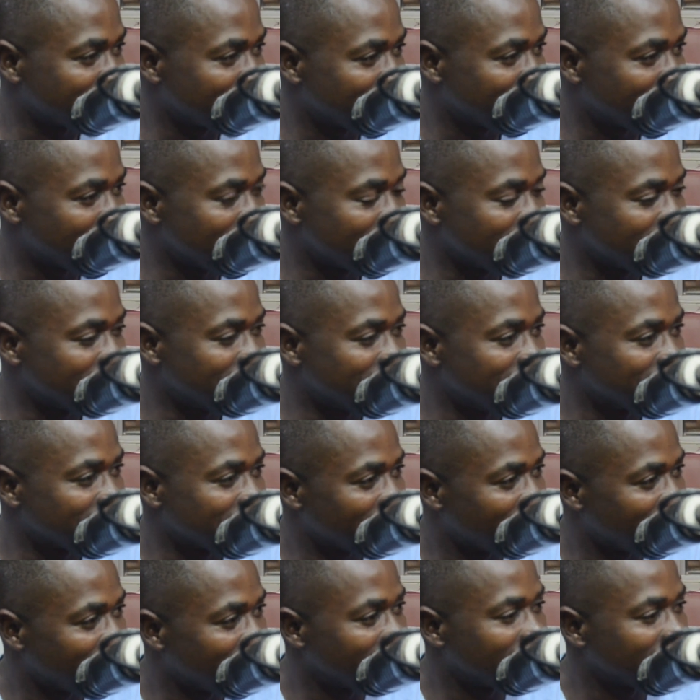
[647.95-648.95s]
I need a
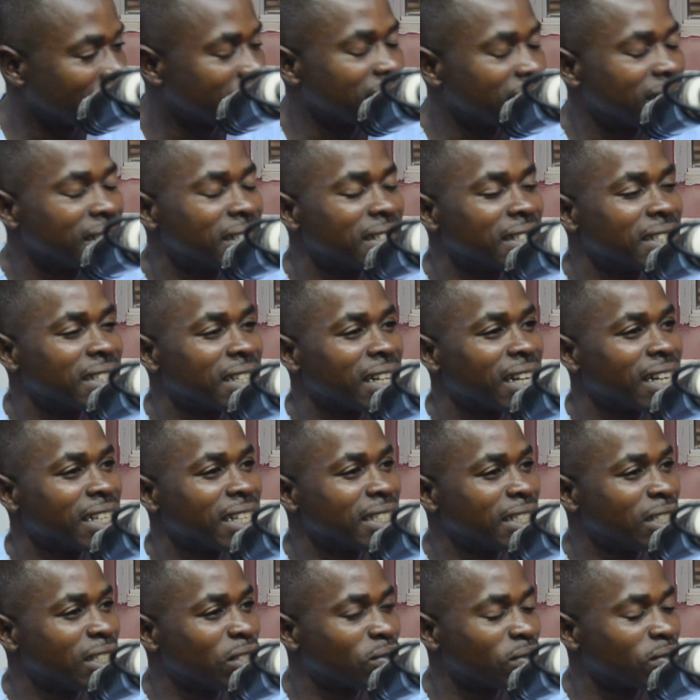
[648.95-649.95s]
car. I
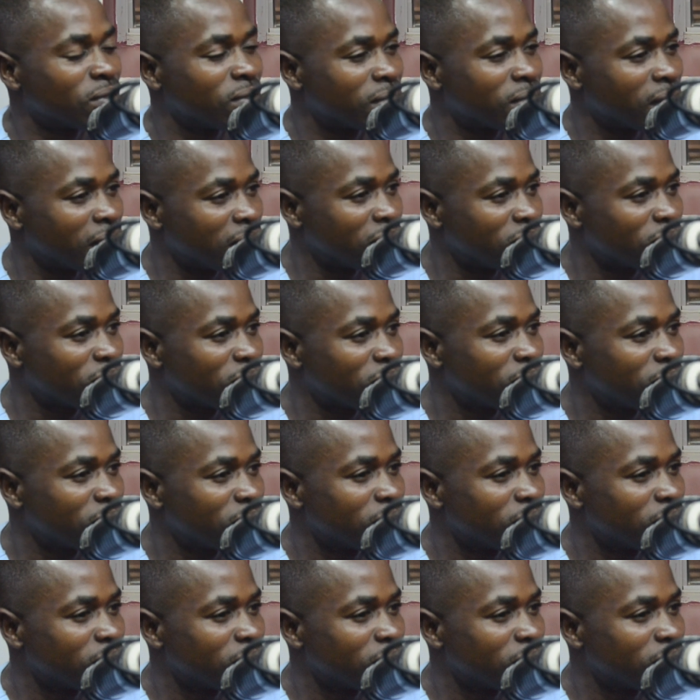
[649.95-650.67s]
need to drive.